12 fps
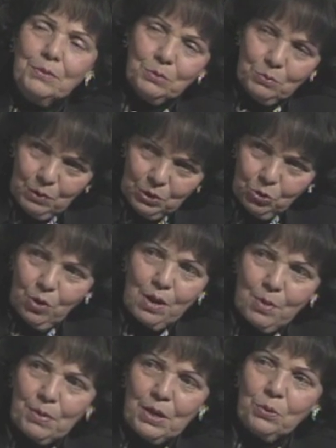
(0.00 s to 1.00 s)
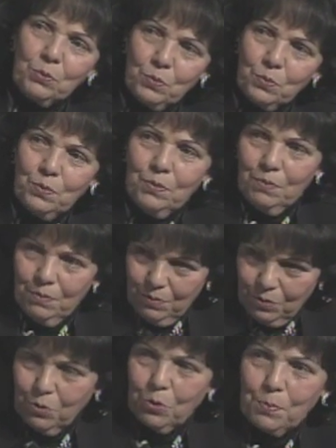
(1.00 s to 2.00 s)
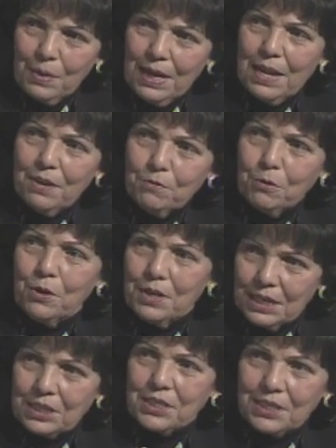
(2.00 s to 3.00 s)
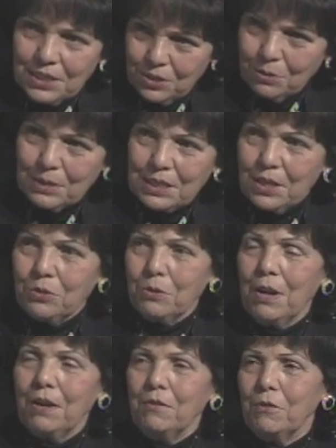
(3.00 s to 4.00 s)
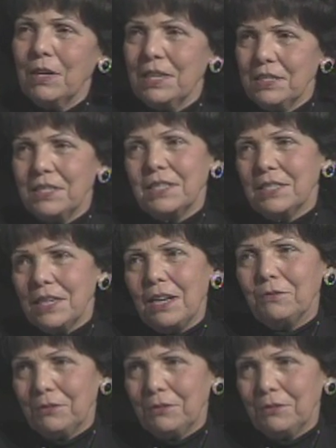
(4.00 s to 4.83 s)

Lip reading: we'll talk about your plan for next year. You said you have 1 year left.